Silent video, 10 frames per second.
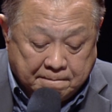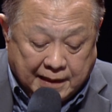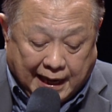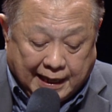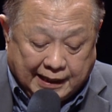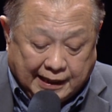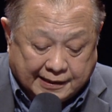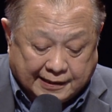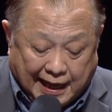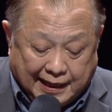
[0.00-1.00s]
and he
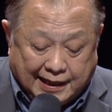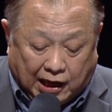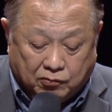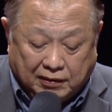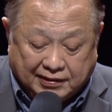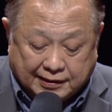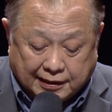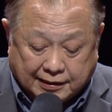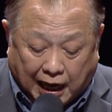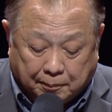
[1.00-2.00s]
sat down with his
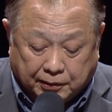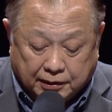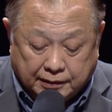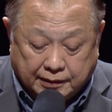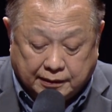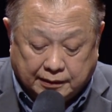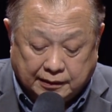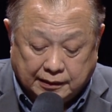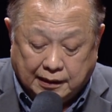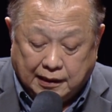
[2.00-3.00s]
disciples.
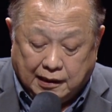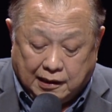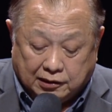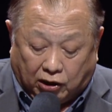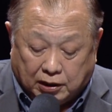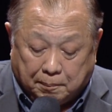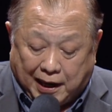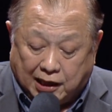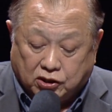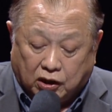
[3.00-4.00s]
Now, the
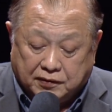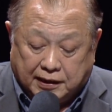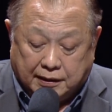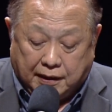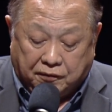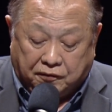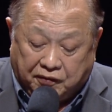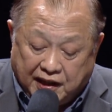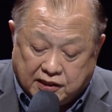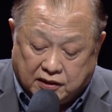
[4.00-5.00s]
Passover, the
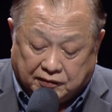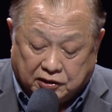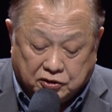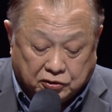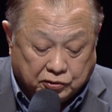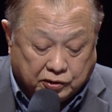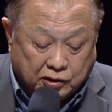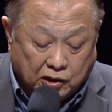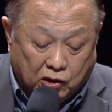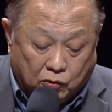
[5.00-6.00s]
feast of the Jews,
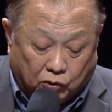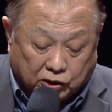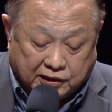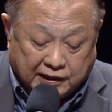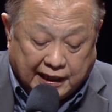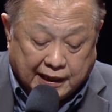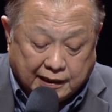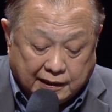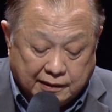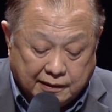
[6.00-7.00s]
was
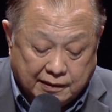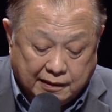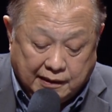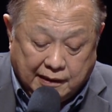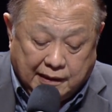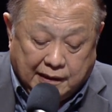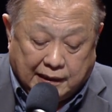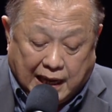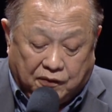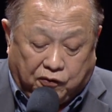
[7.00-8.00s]
near.
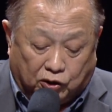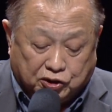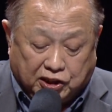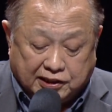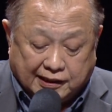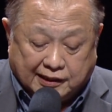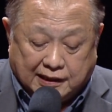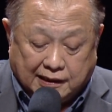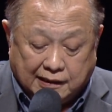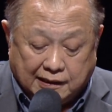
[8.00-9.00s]
Therefore, Jesus,
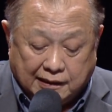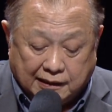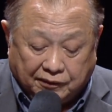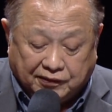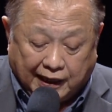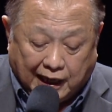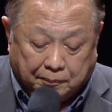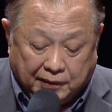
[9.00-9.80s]
lifting up